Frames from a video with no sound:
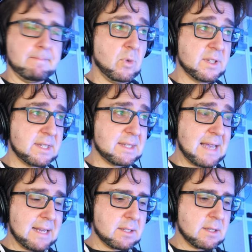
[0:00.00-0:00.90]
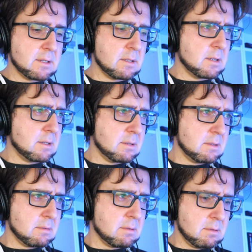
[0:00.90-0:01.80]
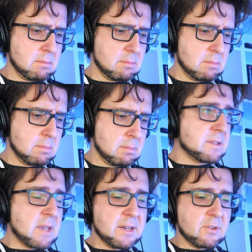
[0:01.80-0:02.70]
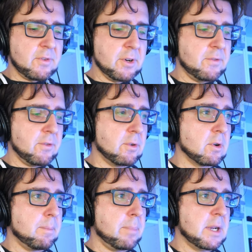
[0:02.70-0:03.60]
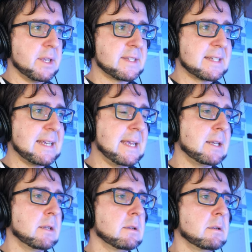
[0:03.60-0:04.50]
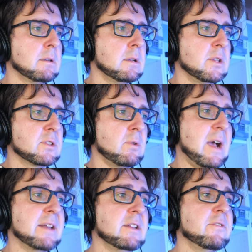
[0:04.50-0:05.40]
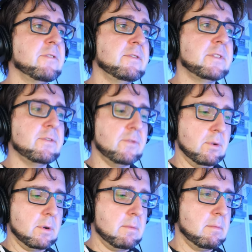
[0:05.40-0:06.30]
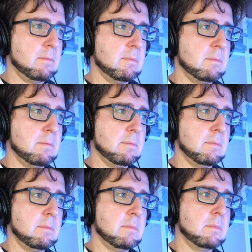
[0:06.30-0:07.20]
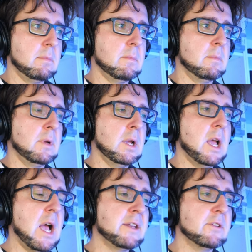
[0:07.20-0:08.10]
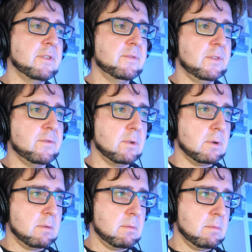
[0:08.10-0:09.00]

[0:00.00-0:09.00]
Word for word: What is that? That's 144 plus 10, so 154. 154.